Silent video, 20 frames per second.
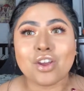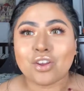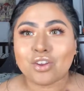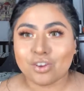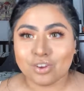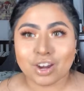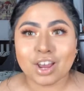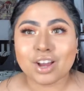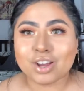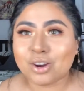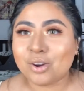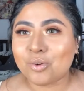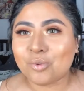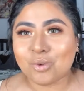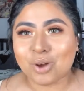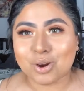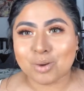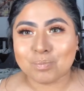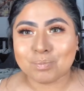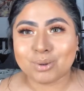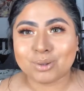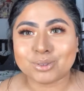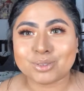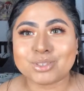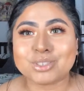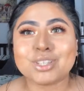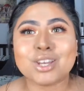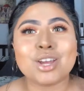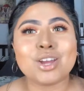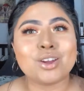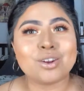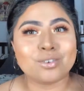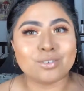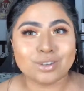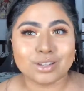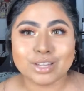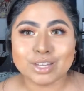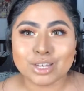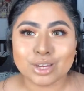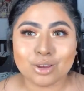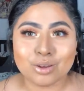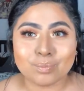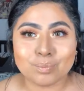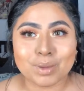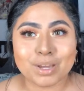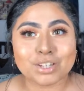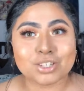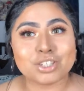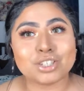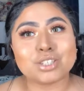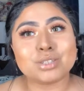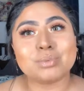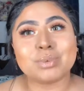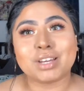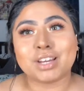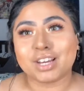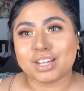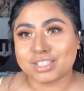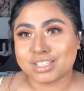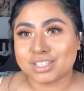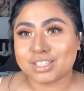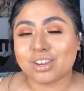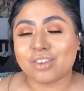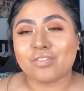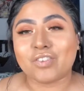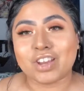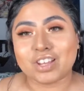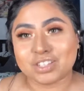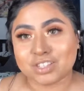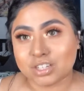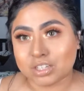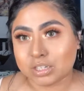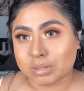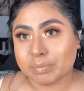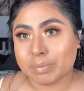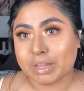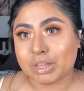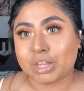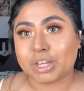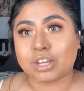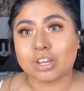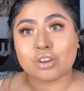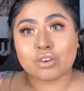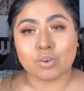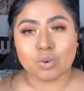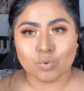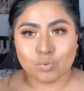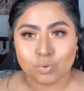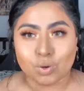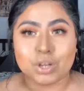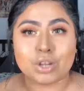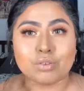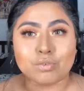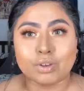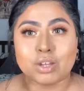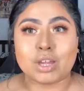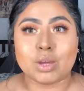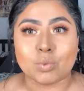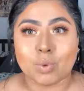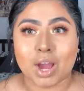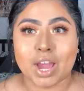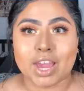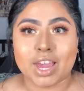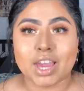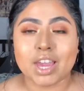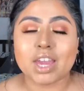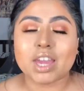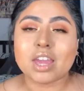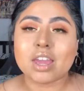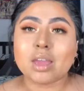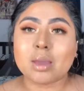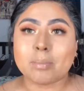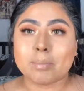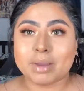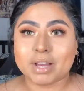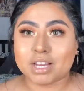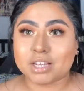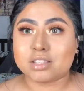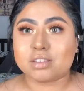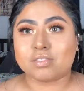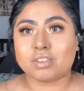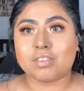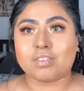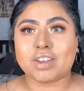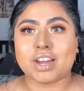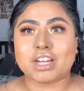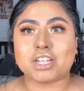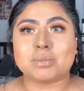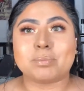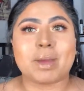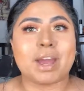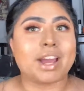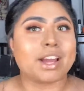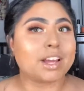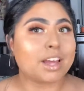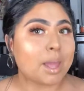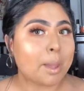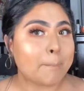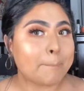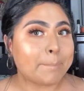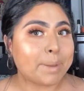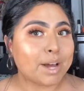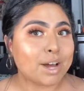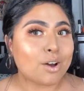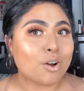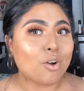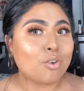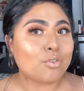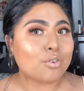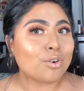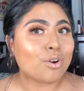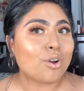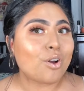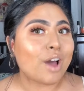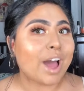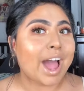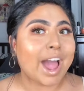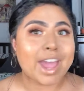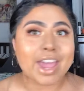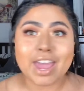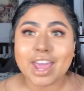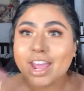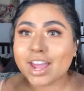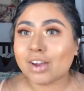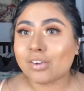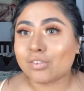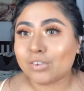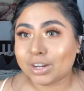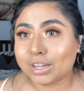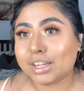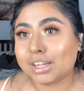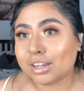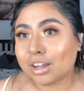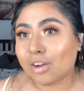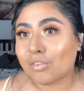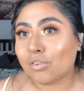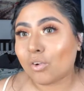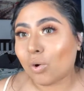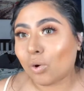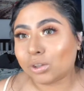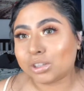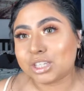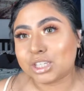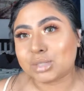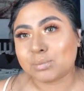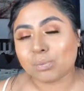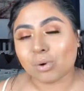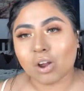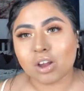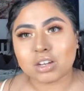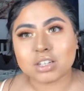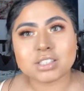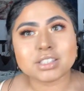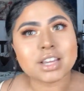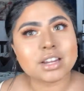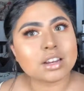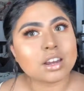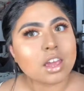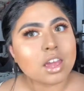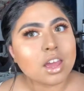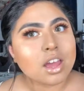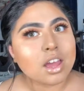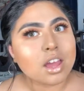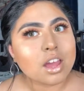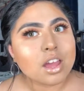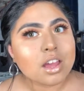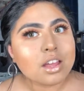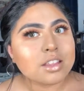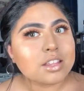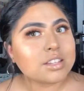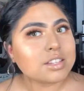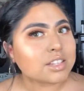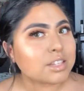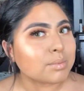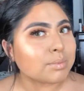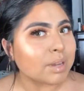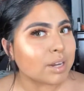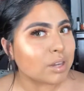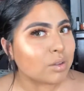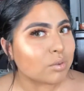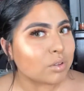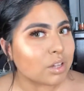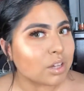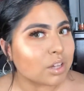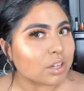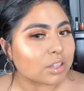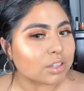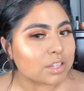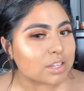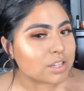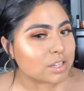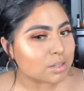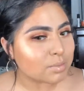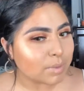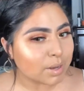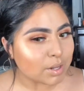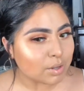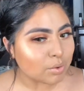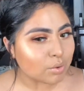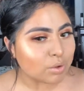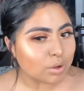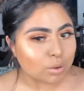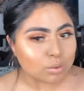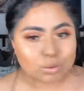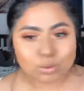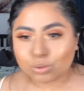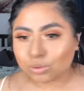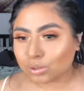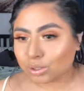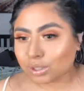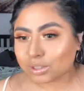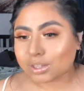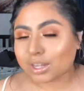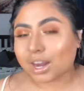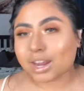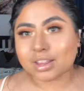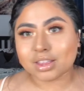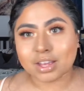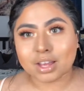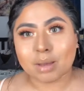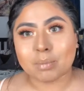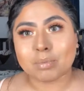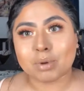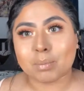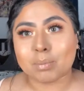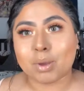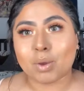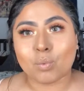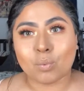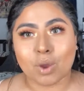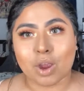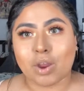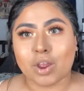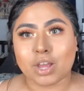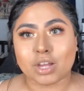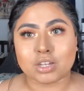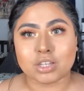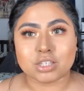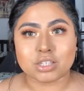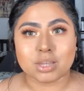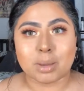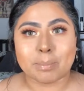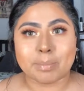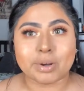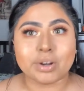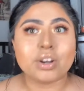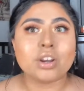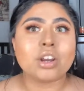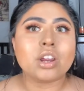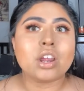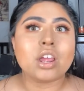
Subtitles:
you're not gonna want to post really cute pictures because your face is gonna be looking really white because of the flashback. But overall, I really love all these products, and this is my new look. This is my new go-to look that I think I'm gonna be wearing in the summer